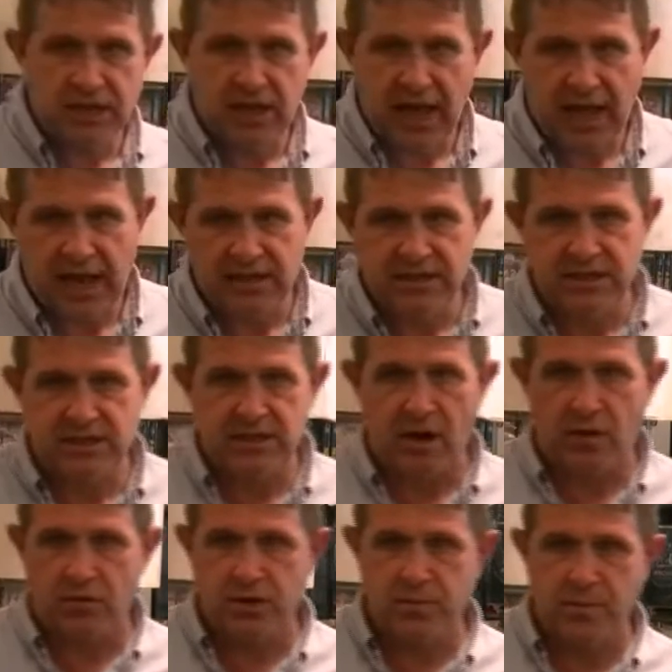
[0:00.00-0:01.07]
enhances
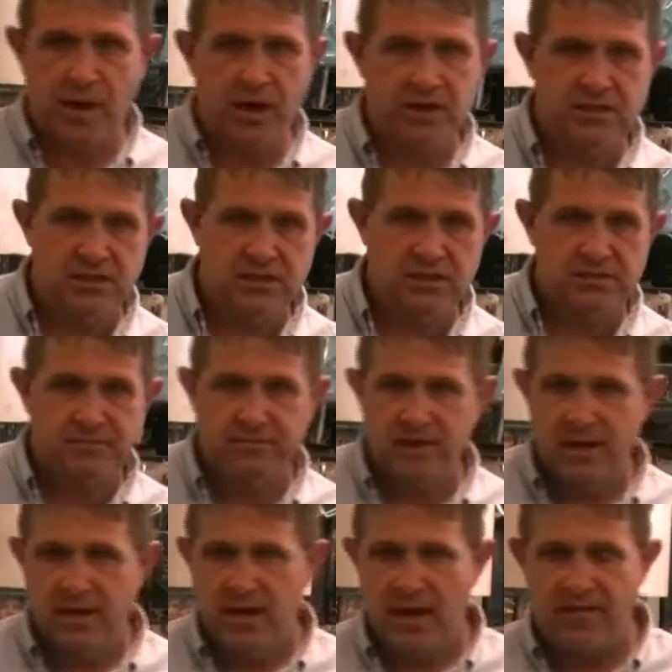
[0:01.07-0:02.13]
our responses.
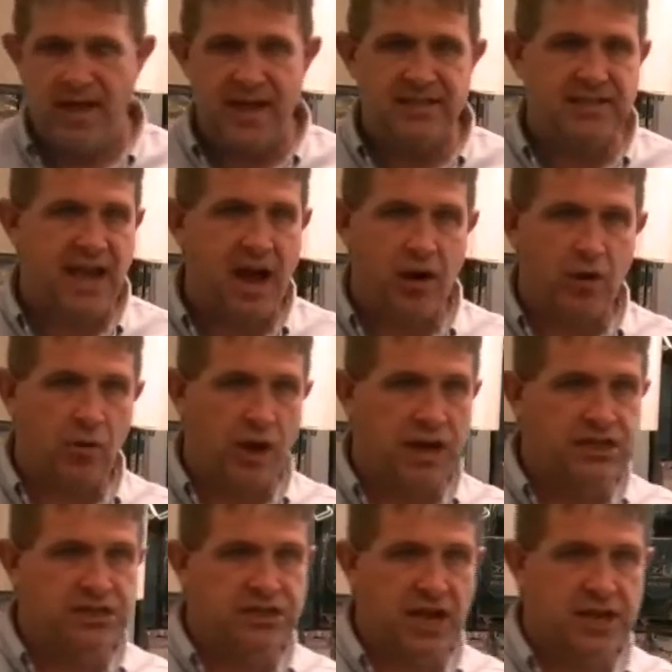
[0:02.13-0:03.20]
And that's how
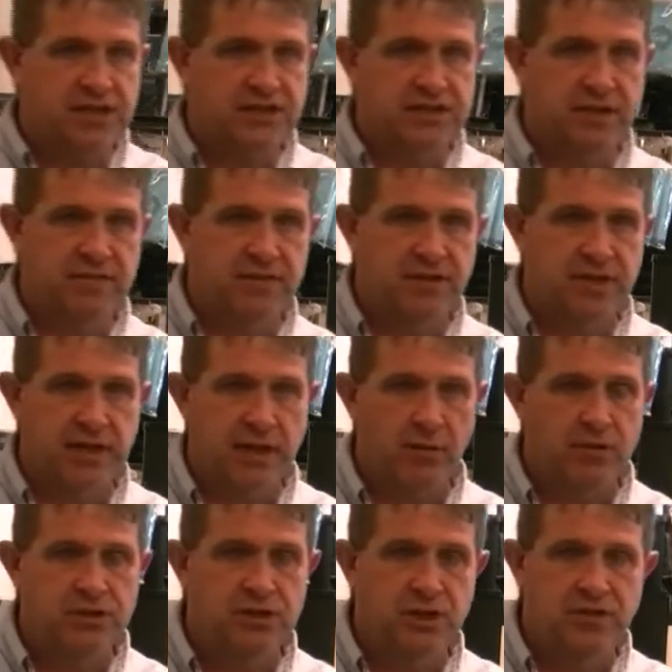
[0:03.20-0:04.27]
grace changes everything. I
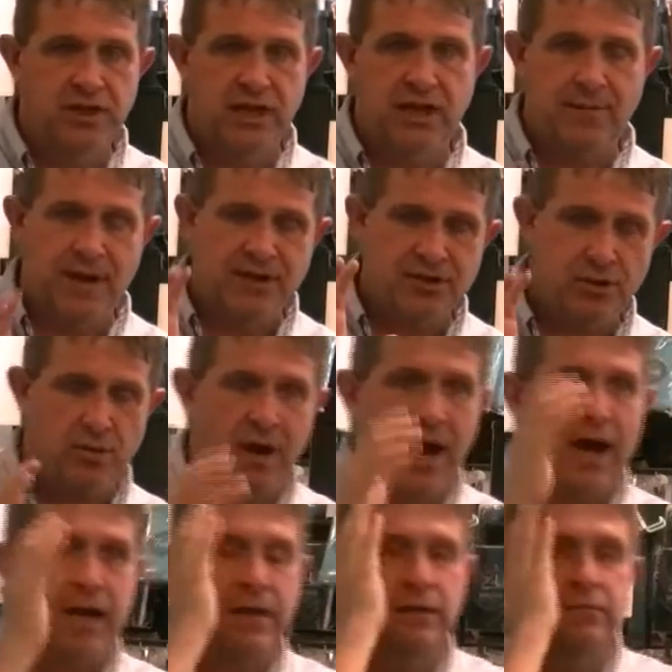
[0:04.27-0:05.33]
want you to think about your
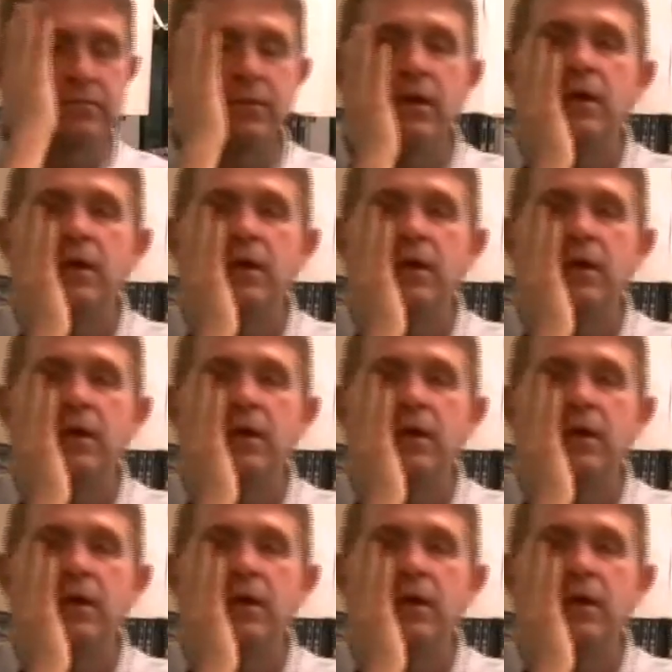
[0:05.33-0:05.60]
writing,